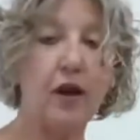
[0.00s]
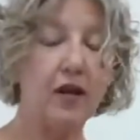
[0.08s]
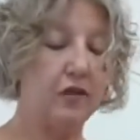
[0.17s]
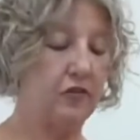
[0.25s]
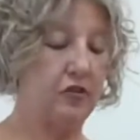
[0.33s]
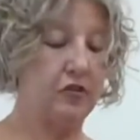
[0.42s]
right?
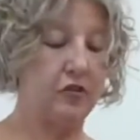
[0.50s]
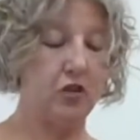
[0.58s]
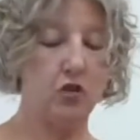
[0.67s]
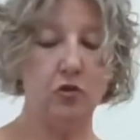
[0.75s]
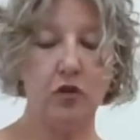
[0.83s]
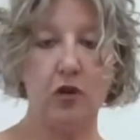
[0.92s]
It's just the
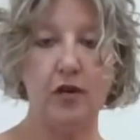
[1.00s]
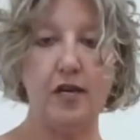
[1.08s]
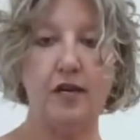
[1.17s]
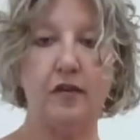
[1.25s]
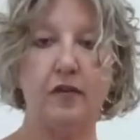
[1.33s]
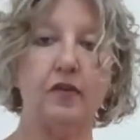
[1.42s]
two
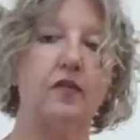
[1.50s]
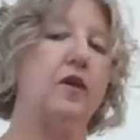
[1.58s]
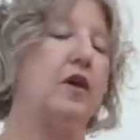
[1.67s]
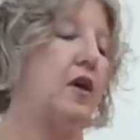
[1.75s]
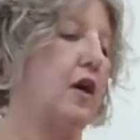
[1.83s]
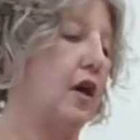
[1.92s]
ingredients.
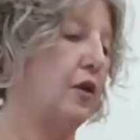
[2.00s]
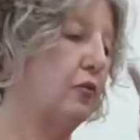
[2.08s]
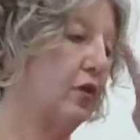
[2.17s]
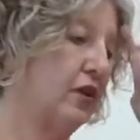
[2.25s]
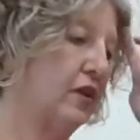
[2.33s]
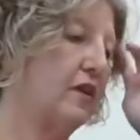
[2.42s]
It
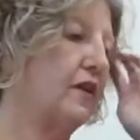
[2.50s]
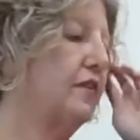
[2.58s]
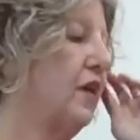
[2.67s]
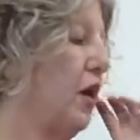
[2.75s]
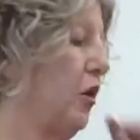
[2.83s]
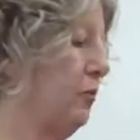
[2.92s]
really does
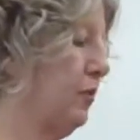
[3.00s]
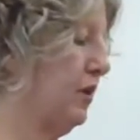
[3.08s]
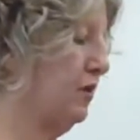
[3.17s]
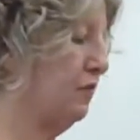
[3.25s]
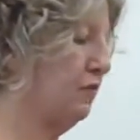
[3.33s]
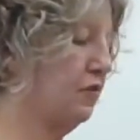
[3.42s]
help
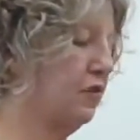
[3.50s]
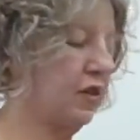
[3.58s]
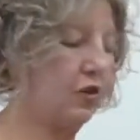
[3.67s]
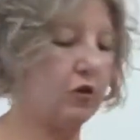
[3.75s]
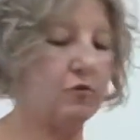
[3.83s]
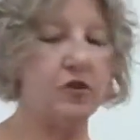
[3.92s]
if the
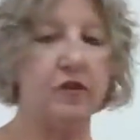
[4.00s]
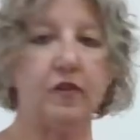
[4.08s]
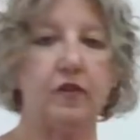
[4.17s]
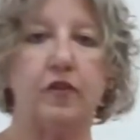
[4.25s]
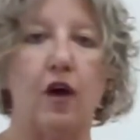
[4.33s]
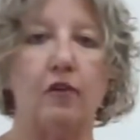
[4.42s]
cream cheese
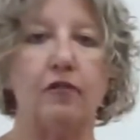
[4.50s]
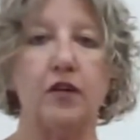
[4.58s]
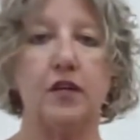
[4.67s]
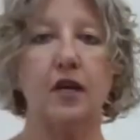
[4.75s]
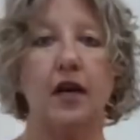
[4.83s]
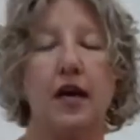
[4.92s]
is
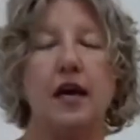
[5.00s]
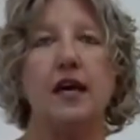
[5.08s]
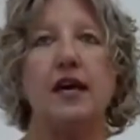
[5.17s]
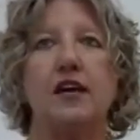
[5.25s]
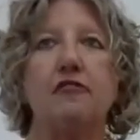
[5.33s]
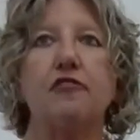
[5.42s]
softened.
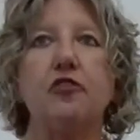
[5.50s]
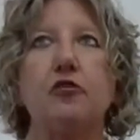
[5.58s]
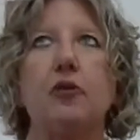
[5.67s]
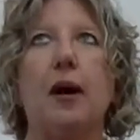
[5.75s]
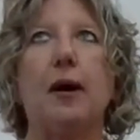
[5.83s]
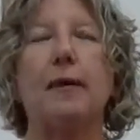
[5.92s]
If
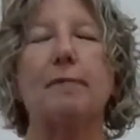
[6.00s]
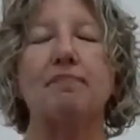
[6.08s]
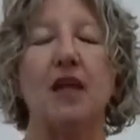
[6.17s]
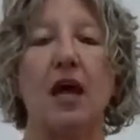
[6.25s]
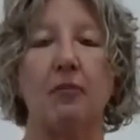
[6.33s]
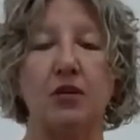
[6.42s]
you um,
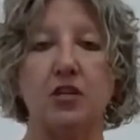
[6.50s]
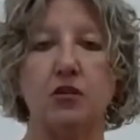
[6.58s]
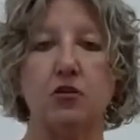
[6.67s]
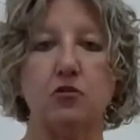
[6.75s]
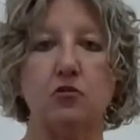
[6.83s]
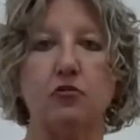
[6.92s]
happen
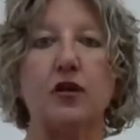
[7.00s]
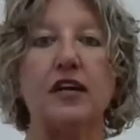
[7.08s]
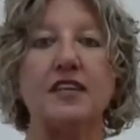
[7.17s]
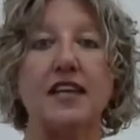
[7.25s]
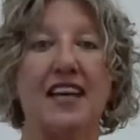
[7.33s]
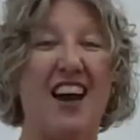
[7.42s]
to forget
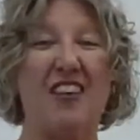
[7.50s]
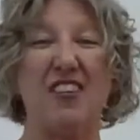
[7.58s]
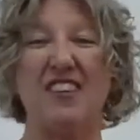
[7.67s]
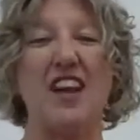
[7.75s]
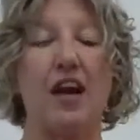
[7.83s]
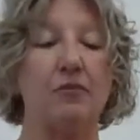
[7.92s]
to take it out,
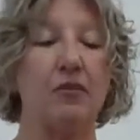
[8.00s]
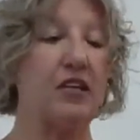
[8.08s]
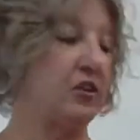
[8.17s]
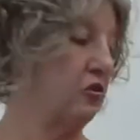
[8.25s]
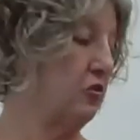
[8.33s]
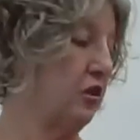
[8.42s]
it's not a big
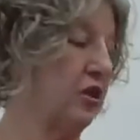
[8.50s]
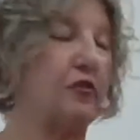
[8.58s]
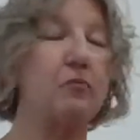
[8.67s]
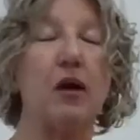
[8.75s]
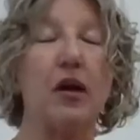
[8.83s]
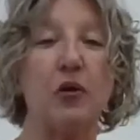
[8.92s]
deal. You can
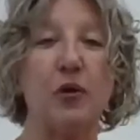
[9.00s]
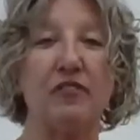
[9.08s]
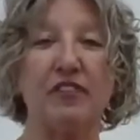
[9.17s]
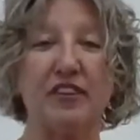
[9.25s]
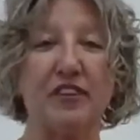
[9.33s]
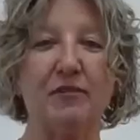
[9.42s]
even microwave
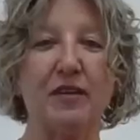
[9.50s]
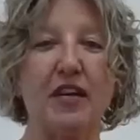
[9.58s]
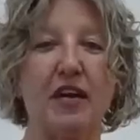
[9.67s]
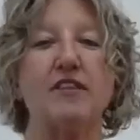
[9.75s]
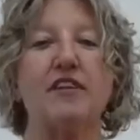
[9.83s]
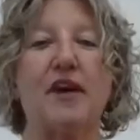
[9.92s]
it a little bit.
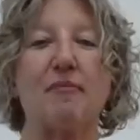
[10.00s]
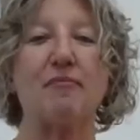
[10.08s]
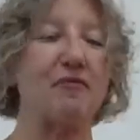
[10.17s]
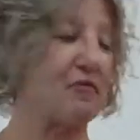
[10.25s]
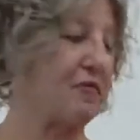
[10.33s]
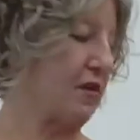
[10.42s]
I've done that
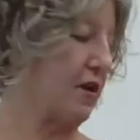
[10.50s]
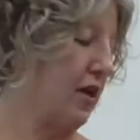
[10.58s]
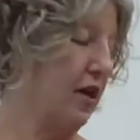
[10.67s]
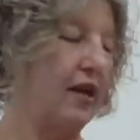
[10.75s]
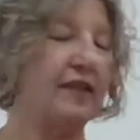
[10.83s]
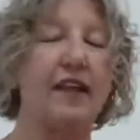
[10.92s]
before.
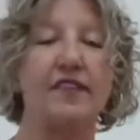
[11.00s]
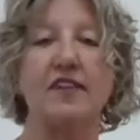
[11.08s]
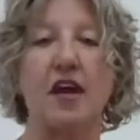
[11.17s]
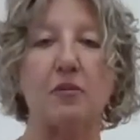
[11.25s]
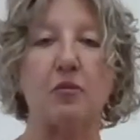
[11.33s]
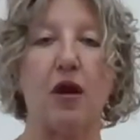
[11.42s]
That's
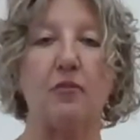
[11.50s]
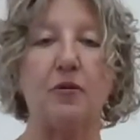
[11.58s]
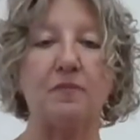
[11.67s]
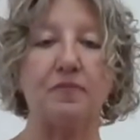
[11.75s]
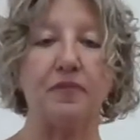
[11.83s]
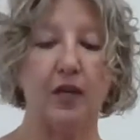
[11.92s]
not a problem.